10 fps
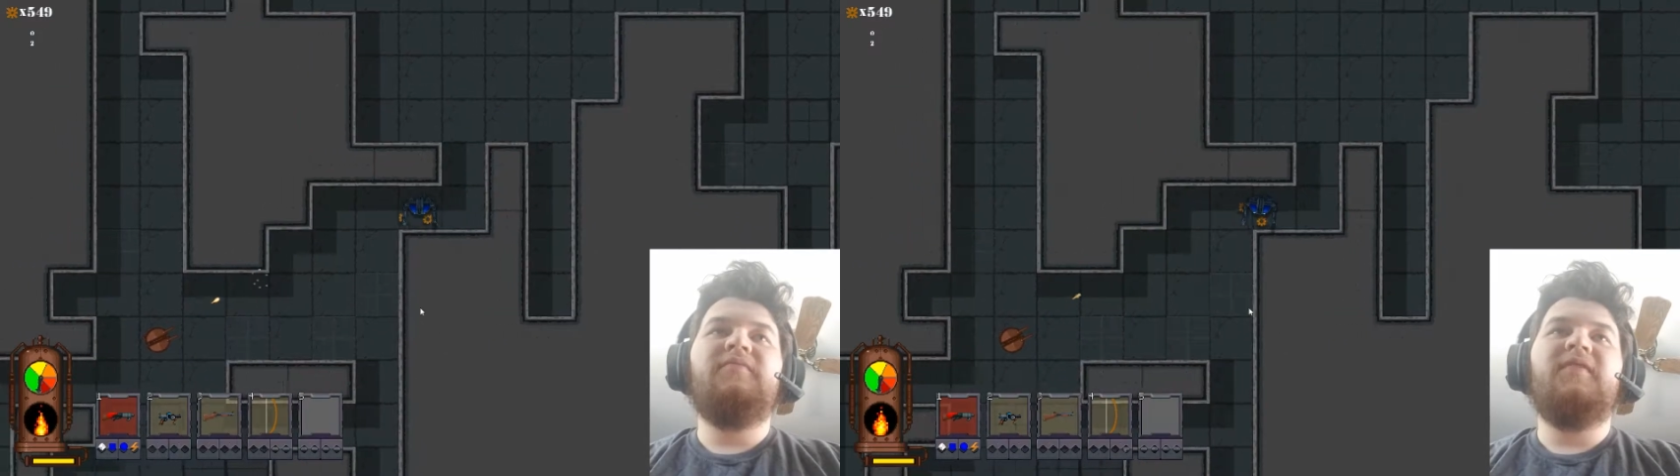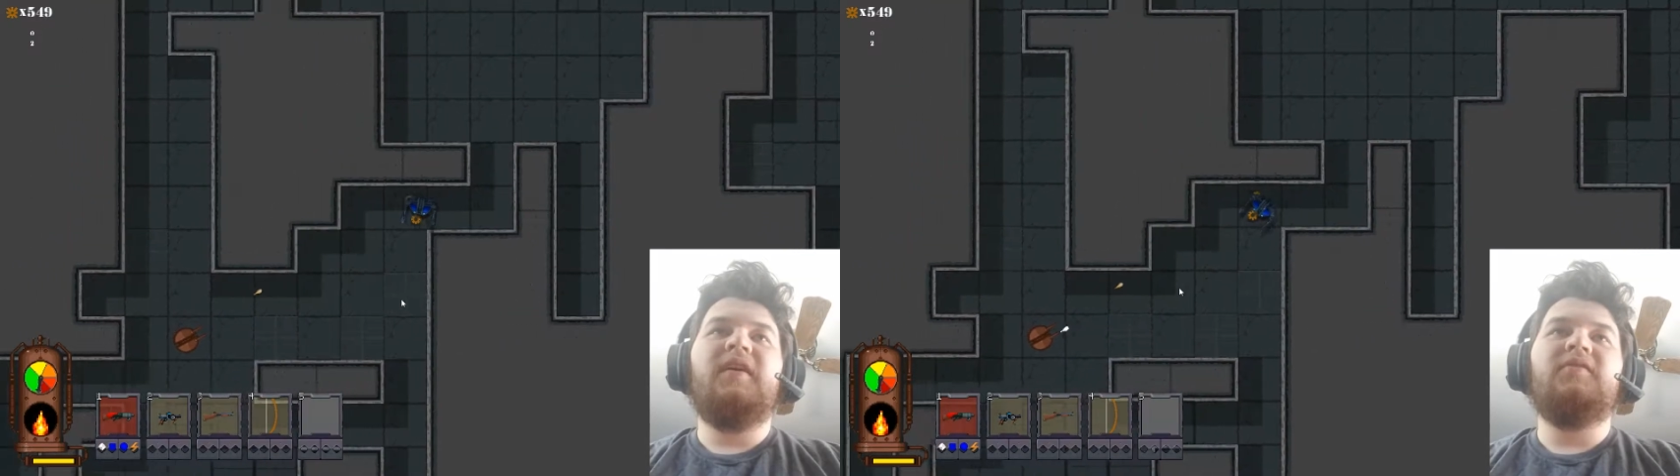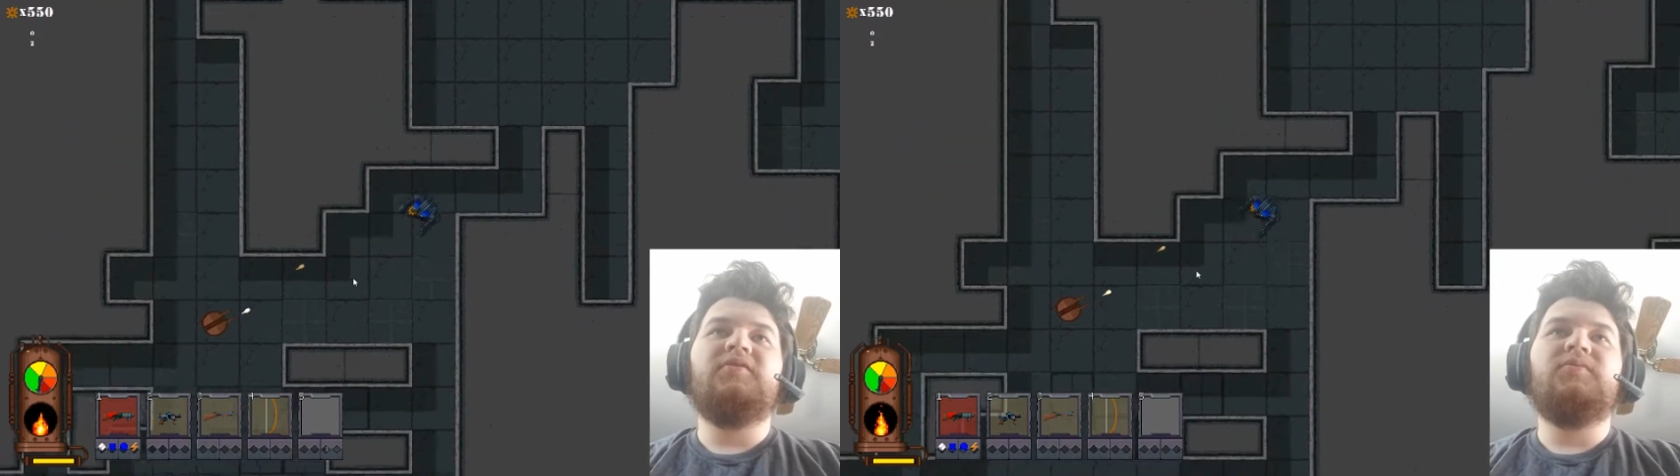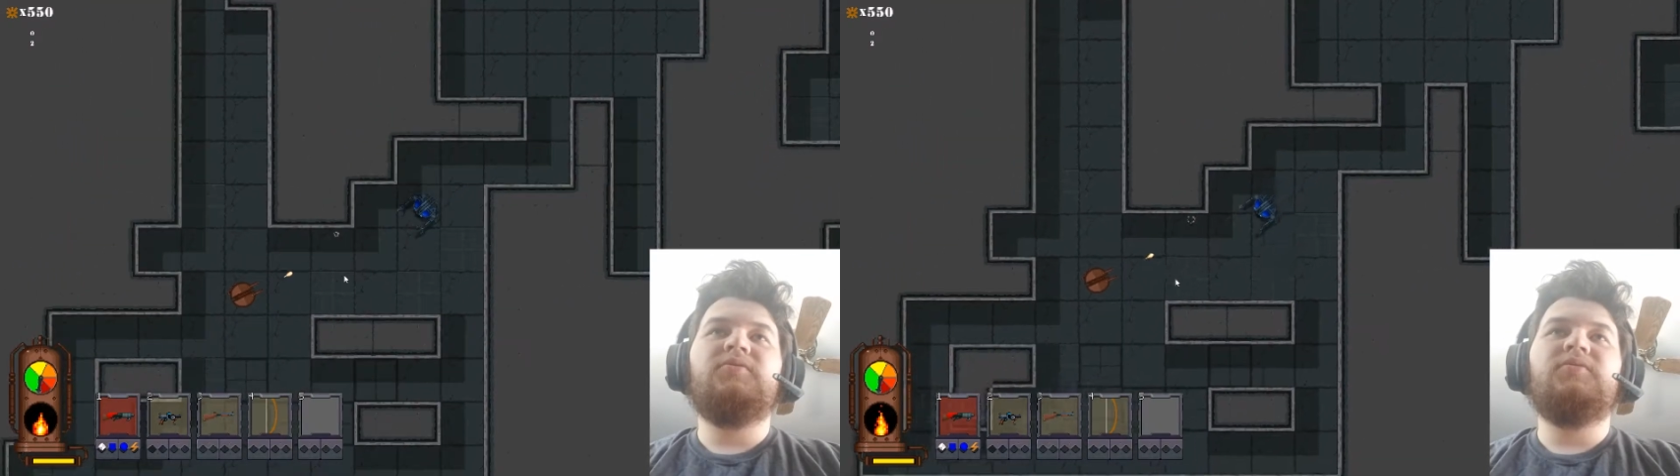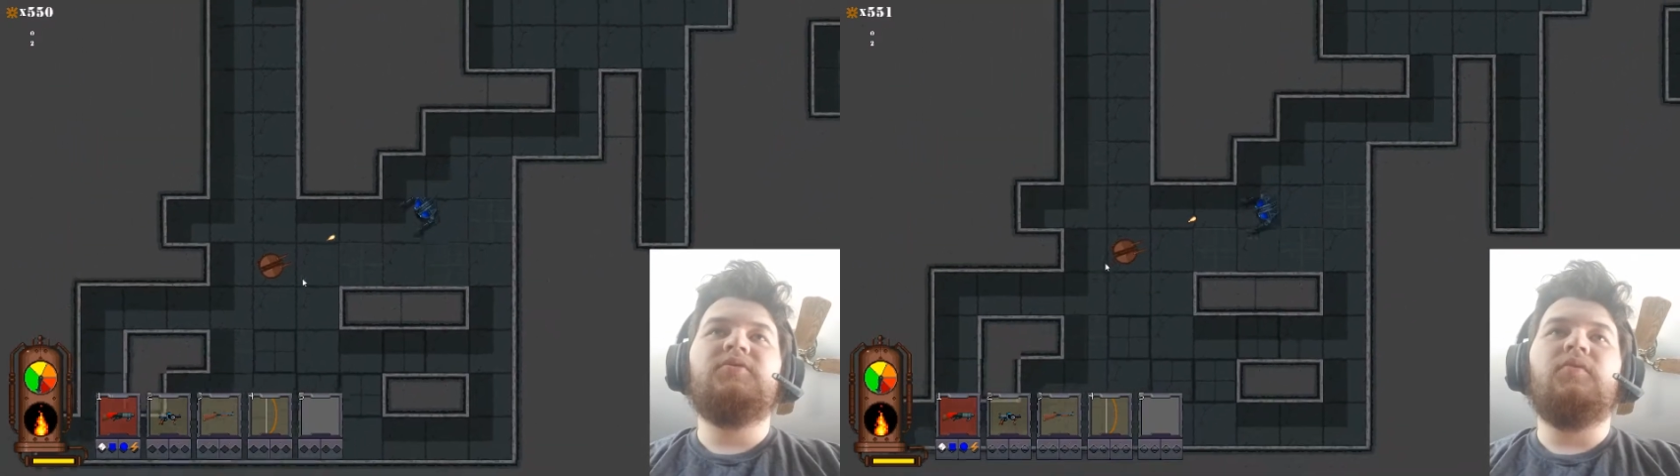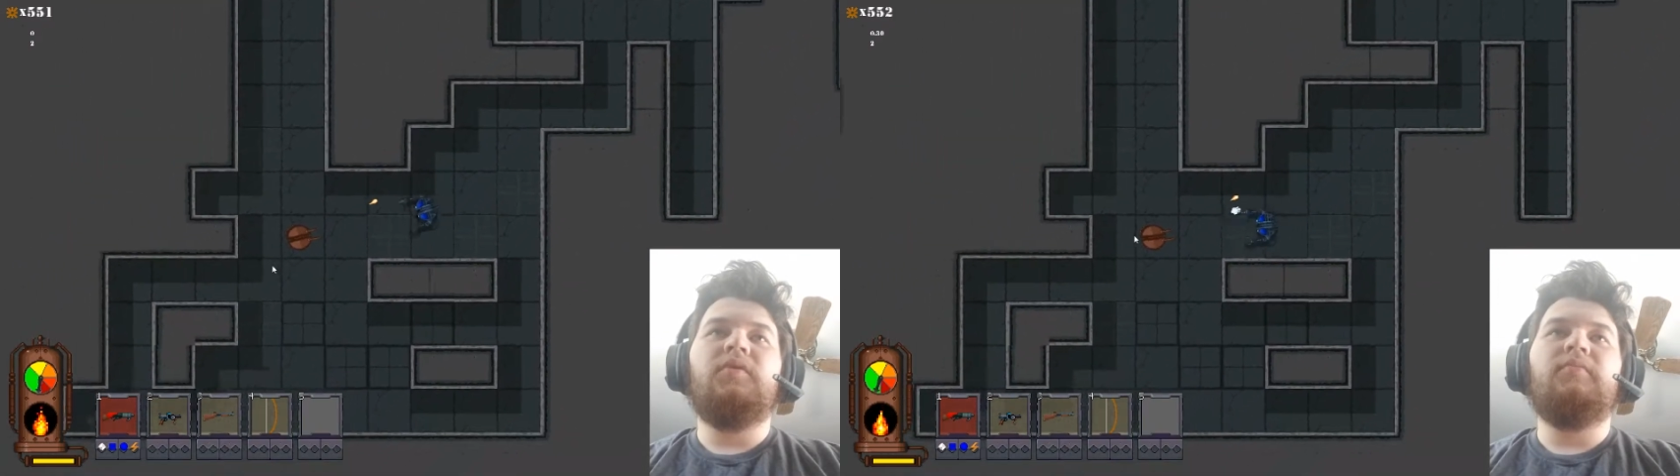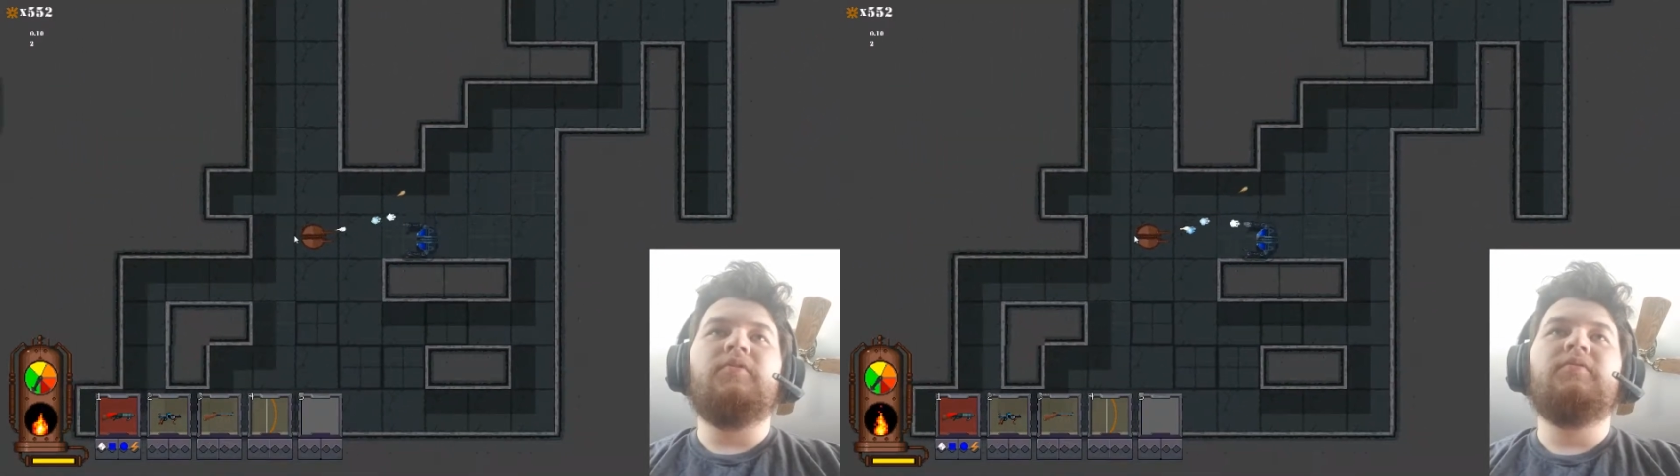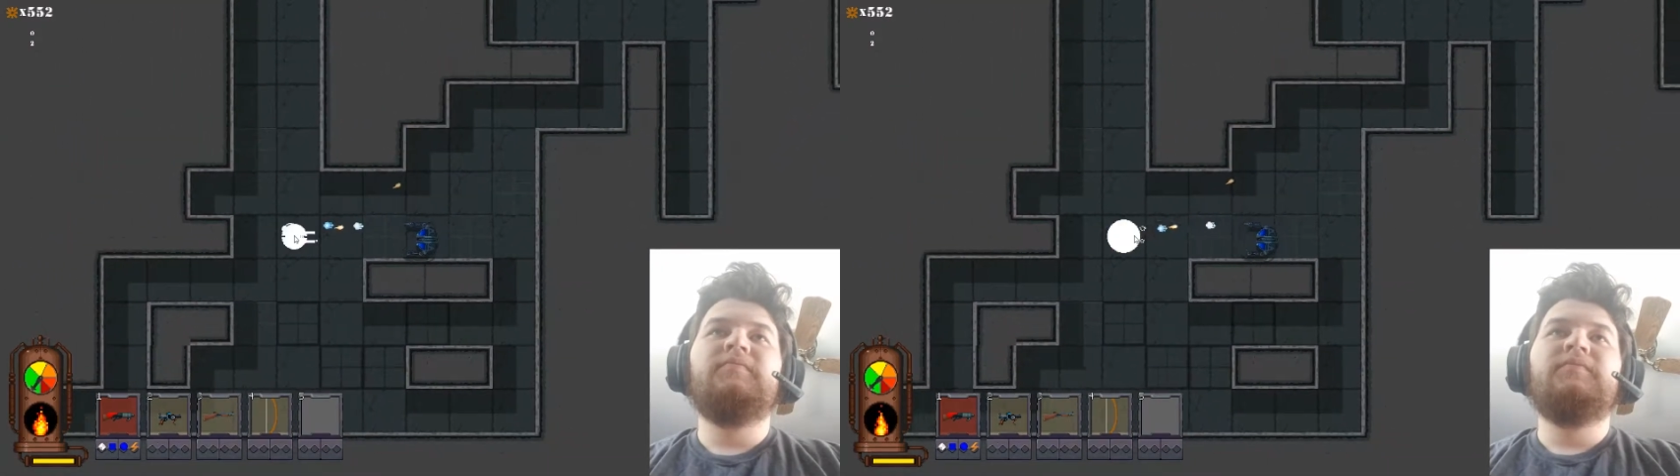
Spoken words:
files, which was horrible.